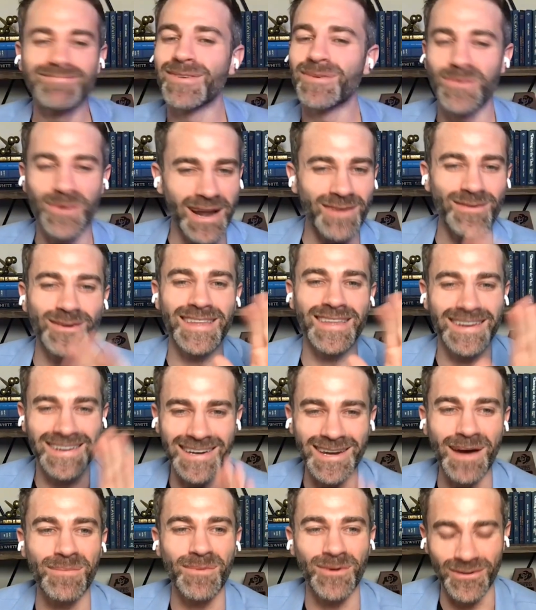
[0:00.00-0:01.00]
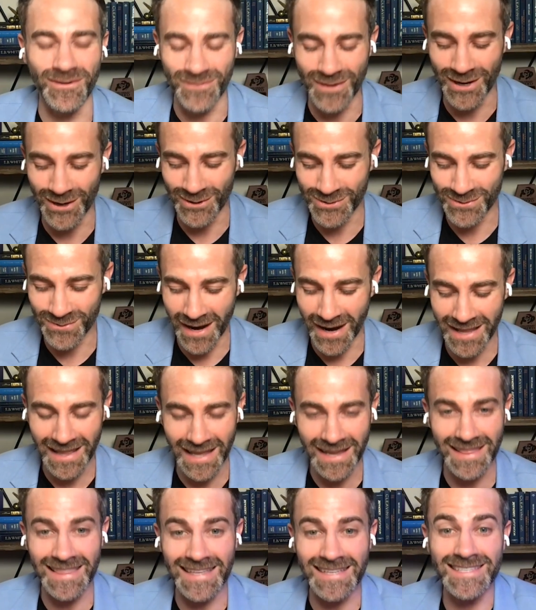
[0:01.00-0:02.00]
whatever the number of years, right?
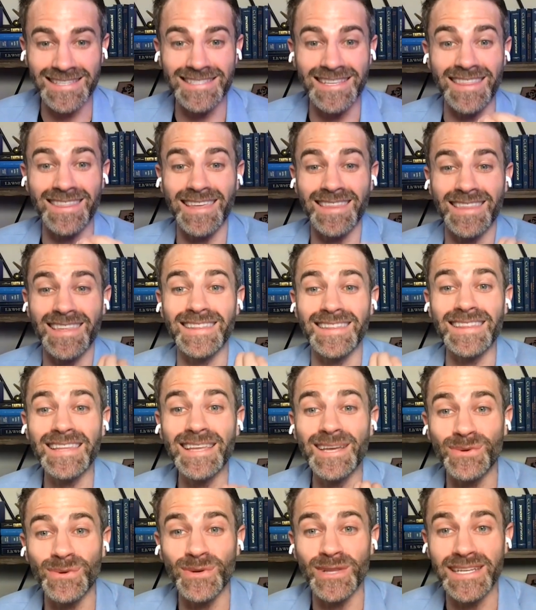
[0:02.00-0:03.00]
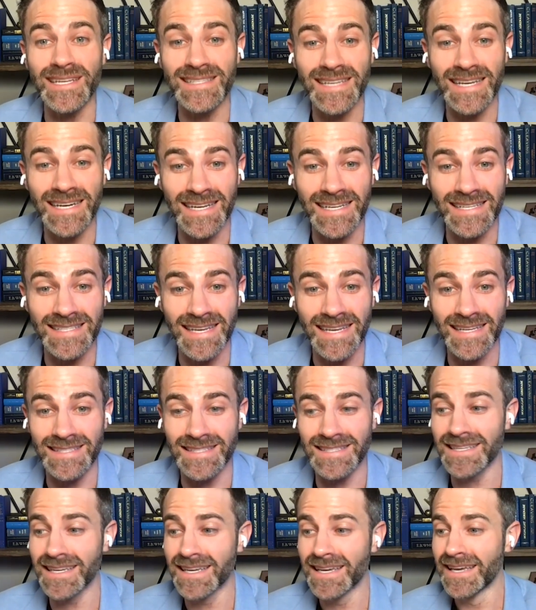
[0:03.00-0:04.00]
Like, this is a thing that literally didn't
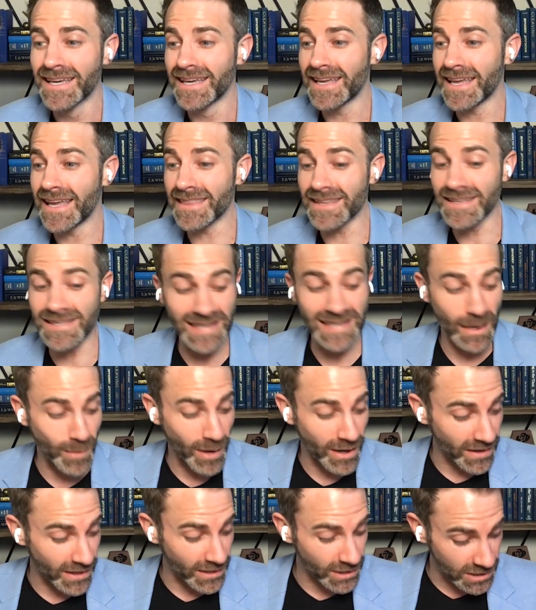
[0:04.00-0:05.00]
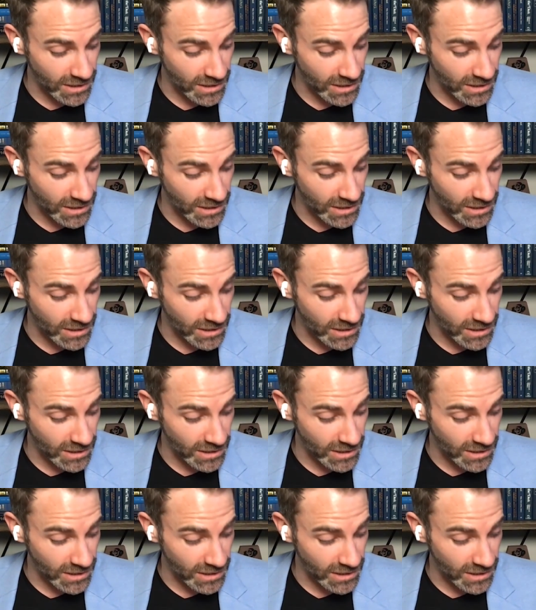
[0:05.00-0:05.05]
exist, in the same way that a